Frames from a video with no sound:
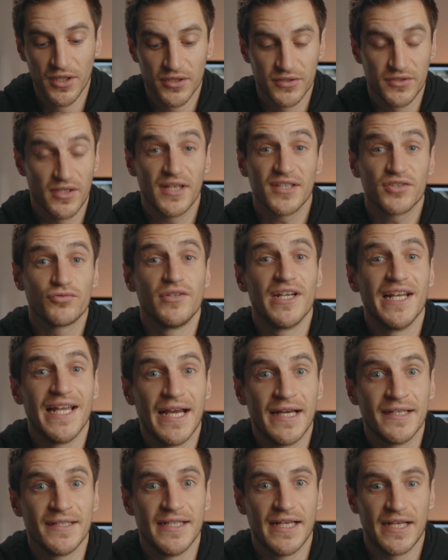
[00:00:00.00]
So that's really
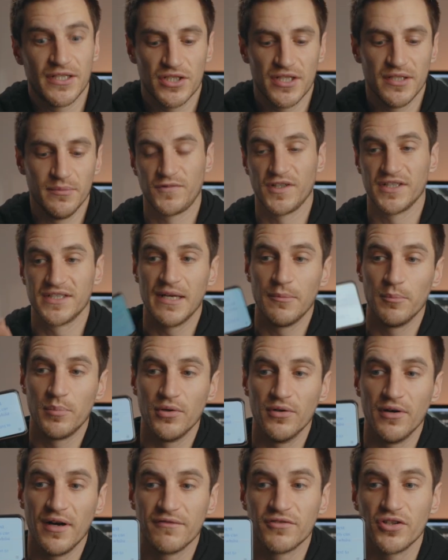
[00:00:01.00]
handy actually. For
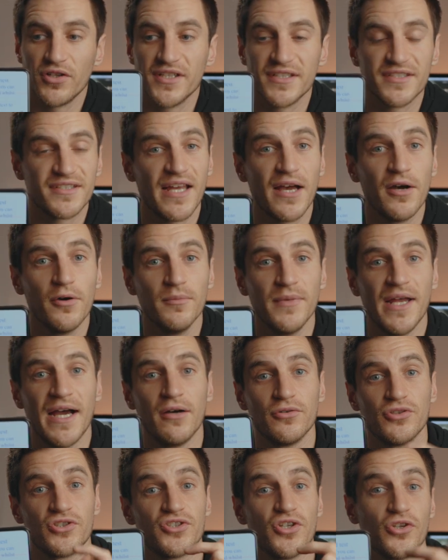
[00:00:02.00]
example, I've got this set up
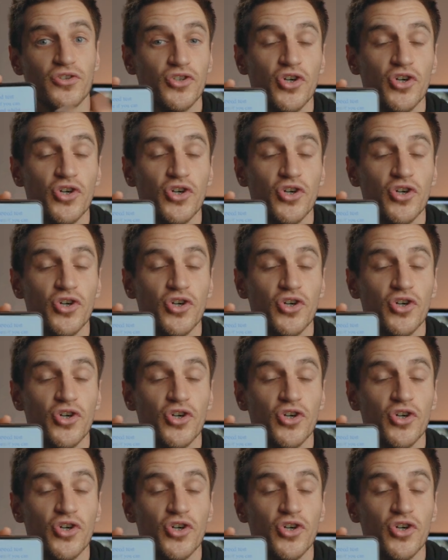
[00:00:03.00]
now just on